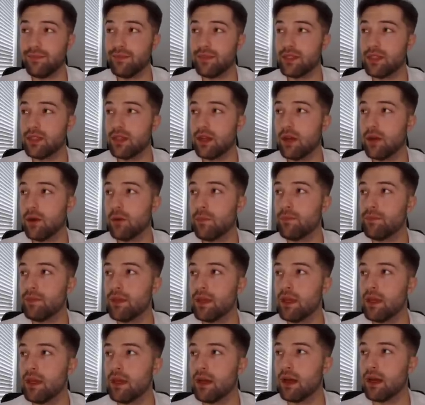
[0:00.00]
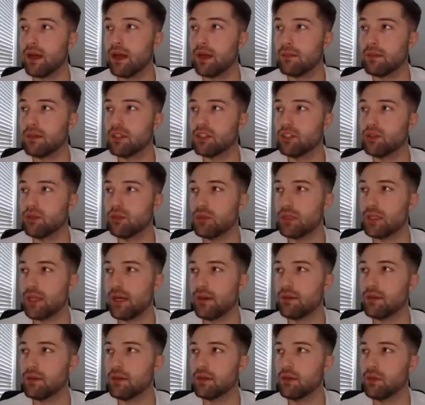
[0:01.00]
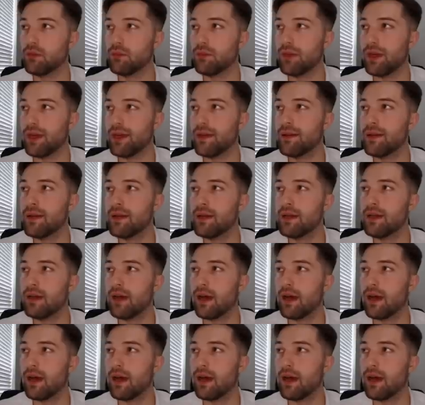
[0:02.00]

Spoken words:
So, I'm going to scroll down a little bit.